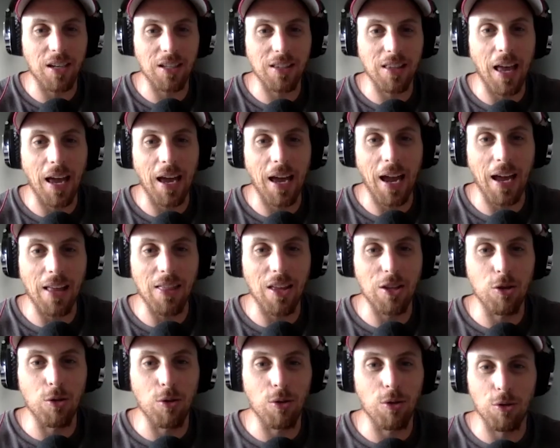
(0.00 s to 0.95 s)
like that. And
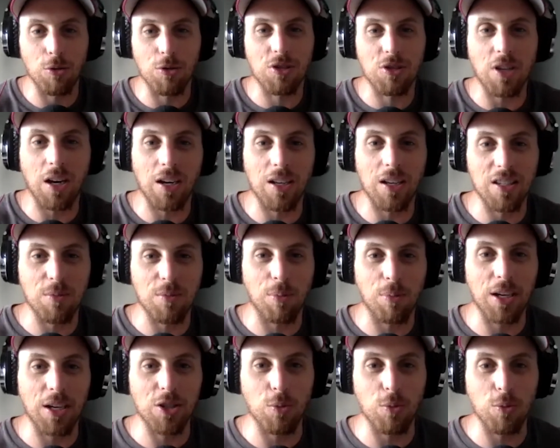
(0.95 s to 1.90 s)
then you're stuck in this
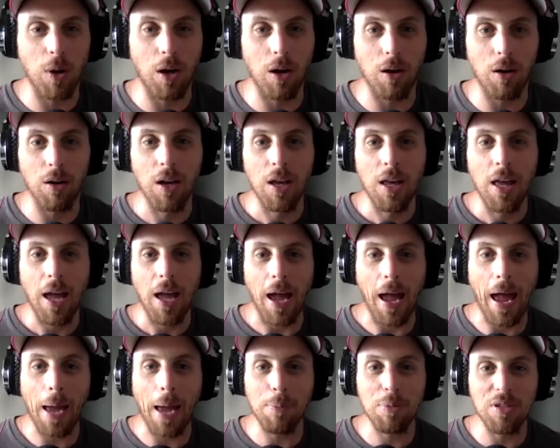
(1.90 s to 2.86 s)
place. Well,
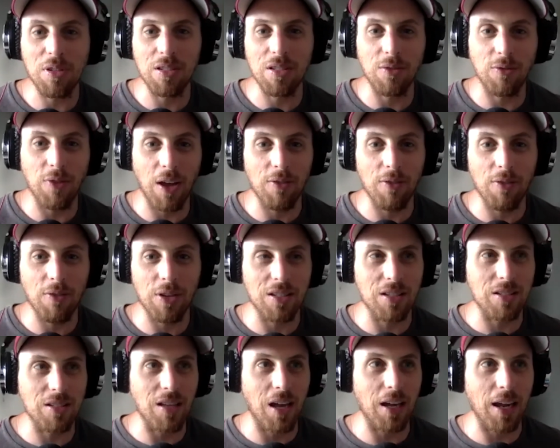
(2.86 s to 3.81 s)
absence of
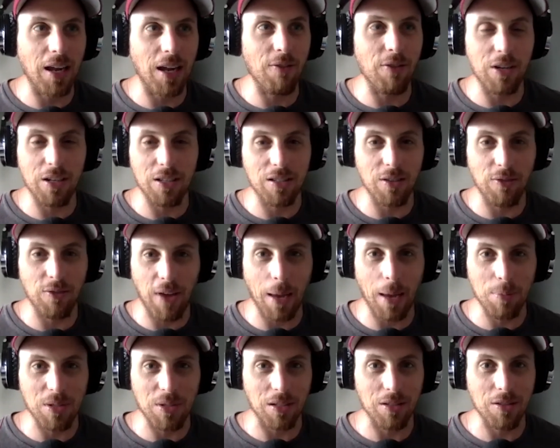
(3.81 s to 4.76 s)
evidence is not evidence of
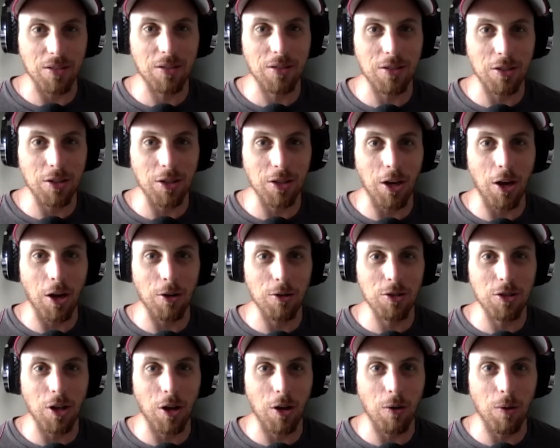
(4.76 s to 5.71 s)
absence,
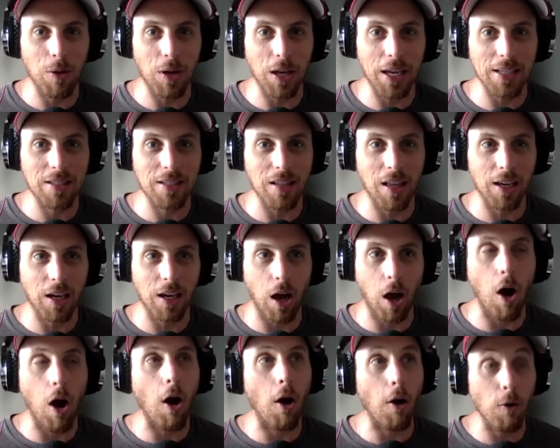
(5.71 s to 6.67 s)
So it's
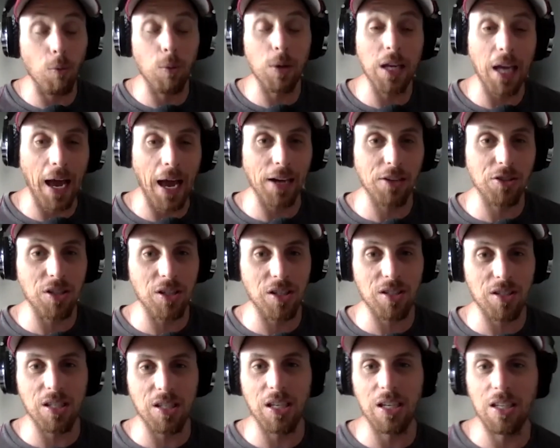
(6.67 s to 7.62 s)
are we actually
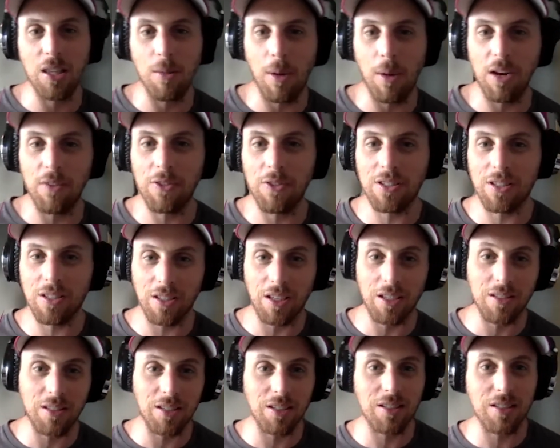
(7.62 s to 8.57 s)
seeing the benefits
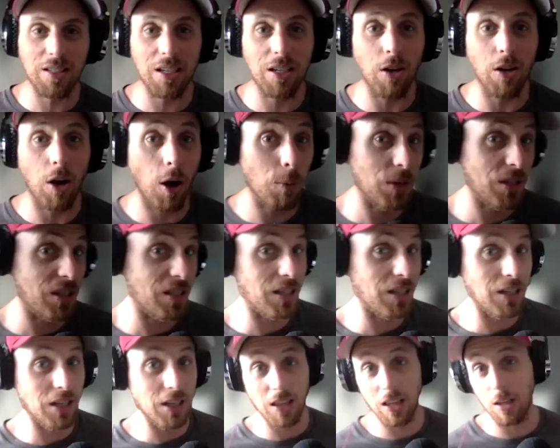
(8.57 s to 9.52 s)
at 16? Are we
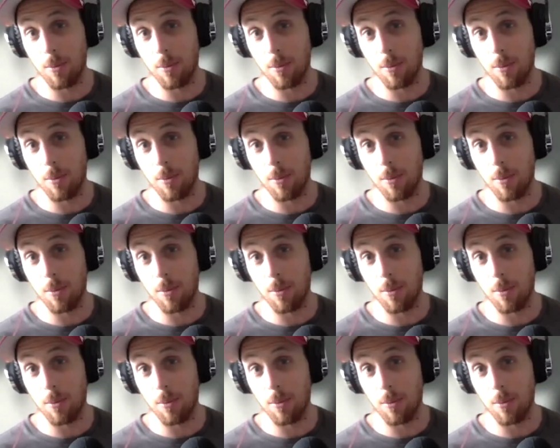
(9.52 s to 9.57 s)
seeing